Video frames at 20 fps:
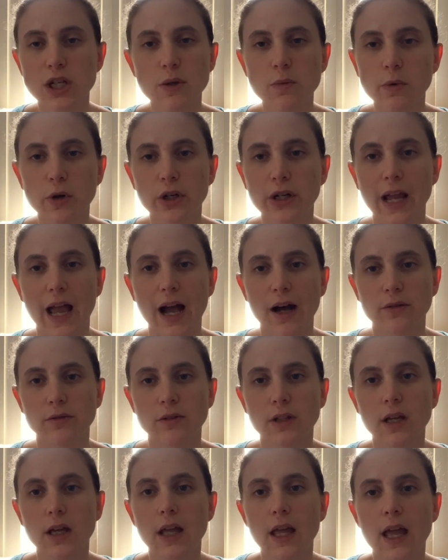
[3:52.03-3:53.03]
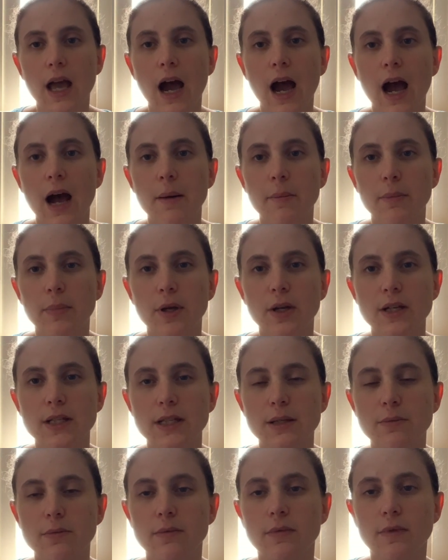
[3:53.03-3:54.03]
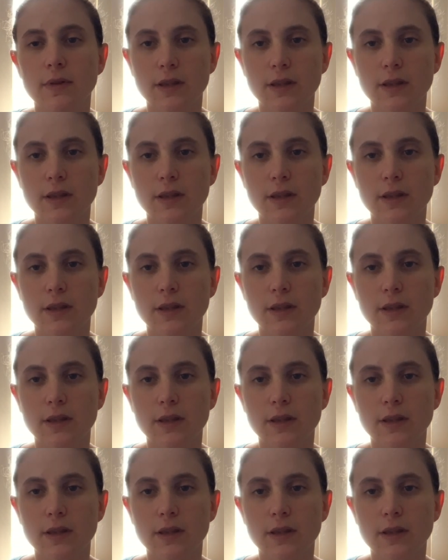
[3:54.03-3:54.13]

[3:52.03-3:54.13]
work out because it